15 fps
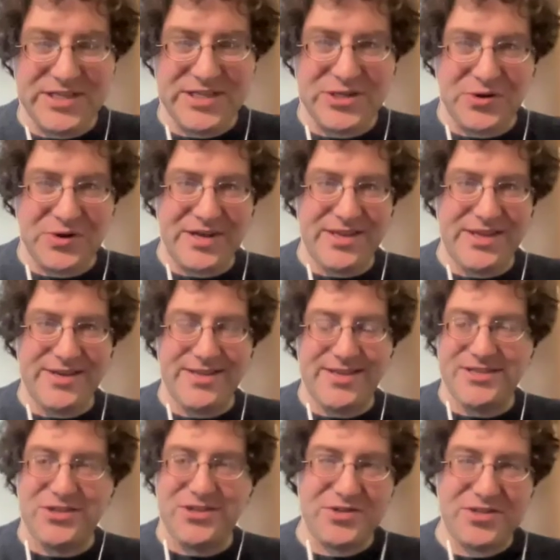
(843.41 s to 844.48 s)
story
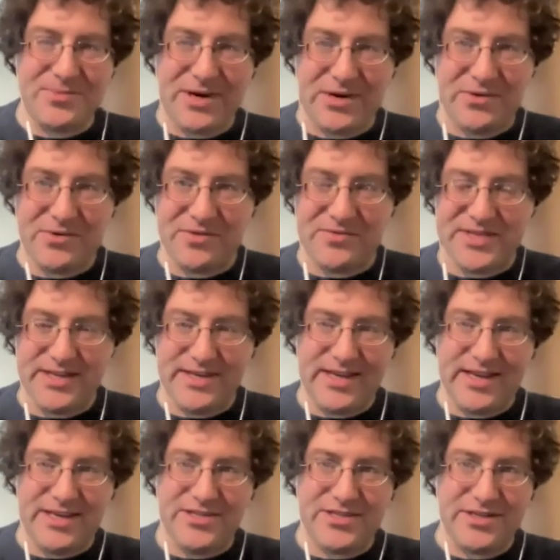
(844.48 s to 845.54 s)
that shows the power of
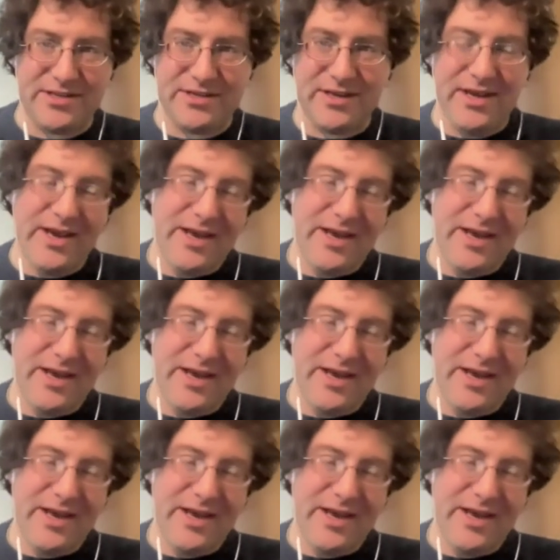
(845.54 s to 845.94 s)
syndication,